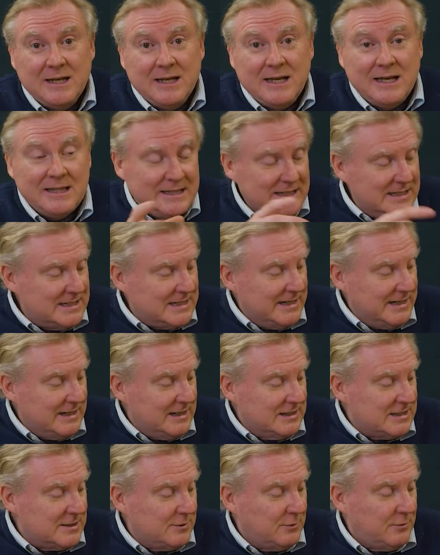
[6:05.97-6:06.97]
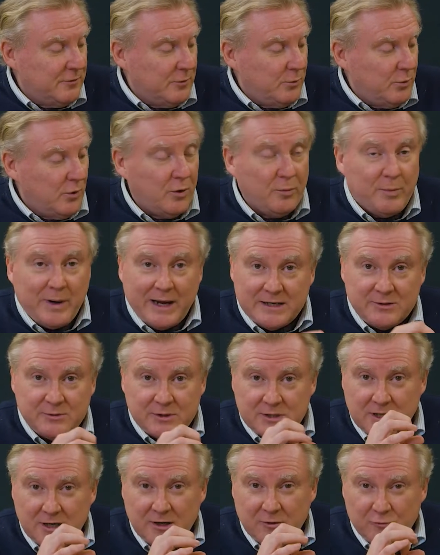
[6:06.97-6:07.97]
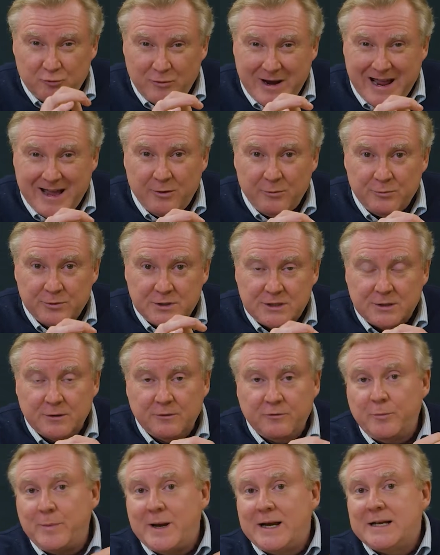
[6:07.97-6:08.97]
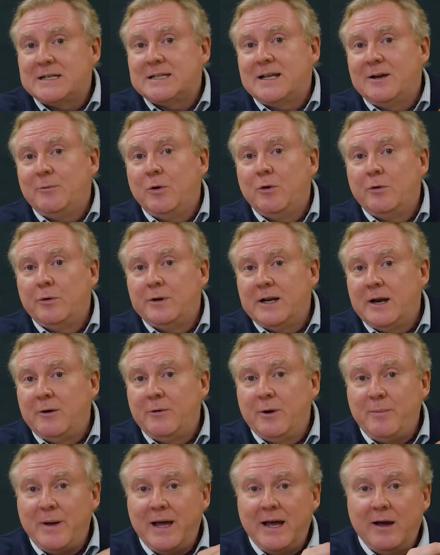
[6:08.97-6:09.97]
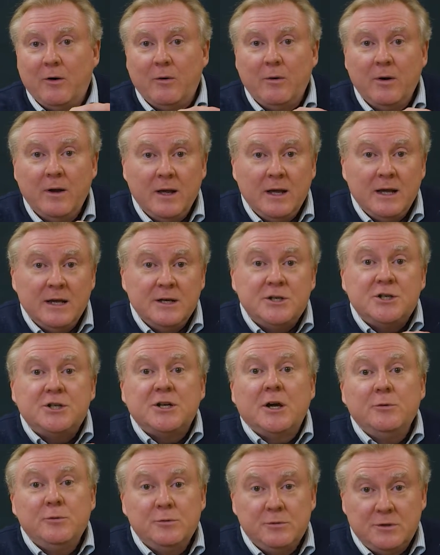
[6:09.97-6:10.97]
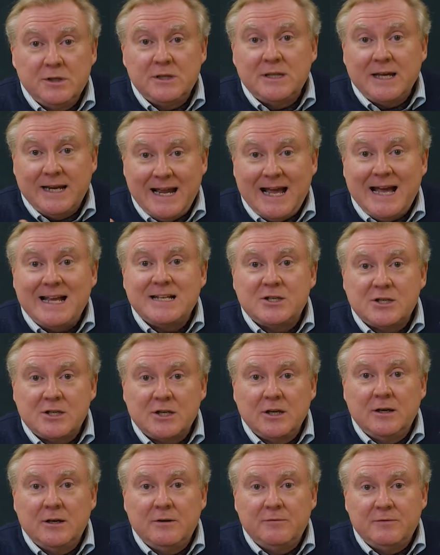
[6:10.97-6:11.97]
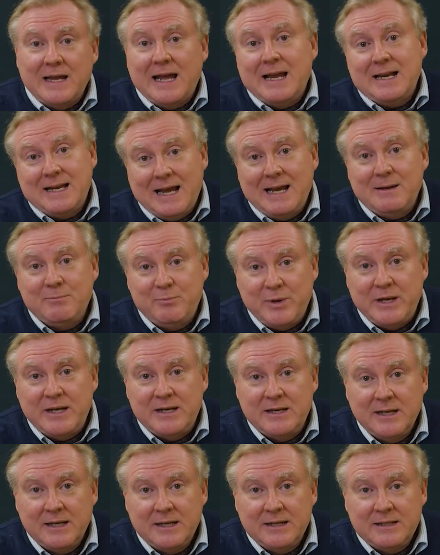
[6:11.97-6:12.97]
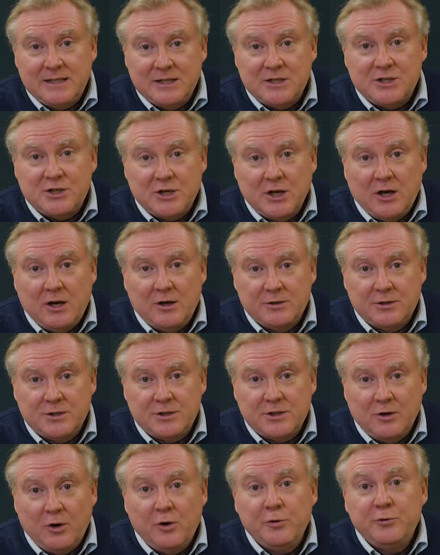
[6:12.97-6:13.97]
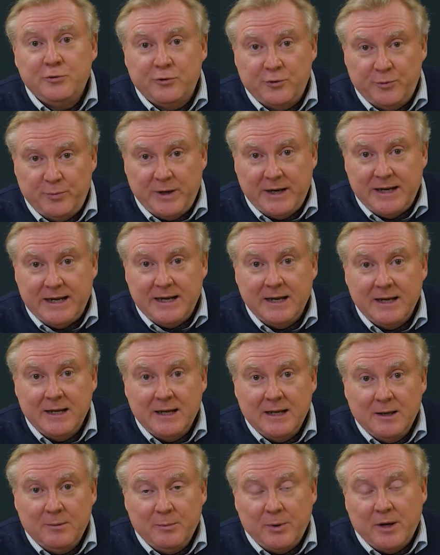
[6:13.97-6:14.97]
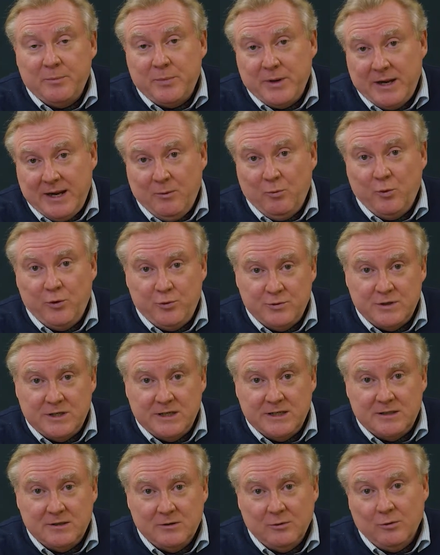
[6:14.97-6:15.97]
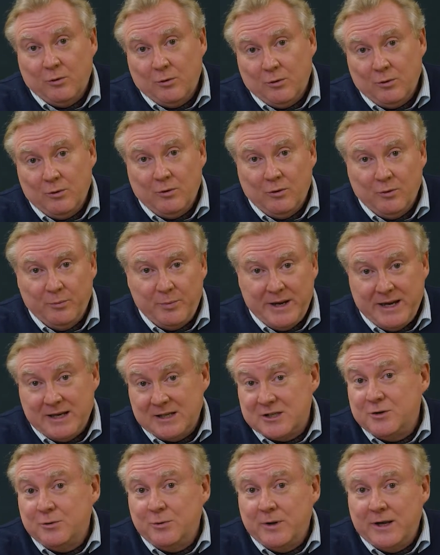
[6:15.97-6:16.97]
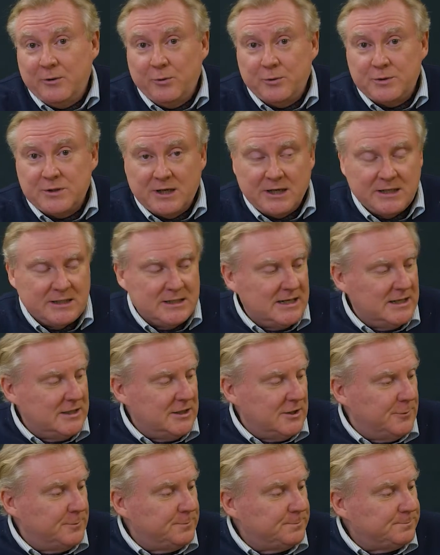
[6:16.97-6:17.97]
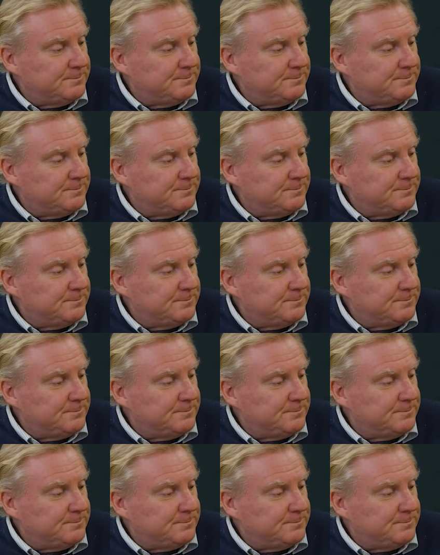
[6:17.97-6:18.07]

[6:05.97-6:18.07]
And this little Silver War Badge, which is a little round silver badge they wore on their lapel, showed that they had served and had been discharged honourably by being wounded or being too ill to continue.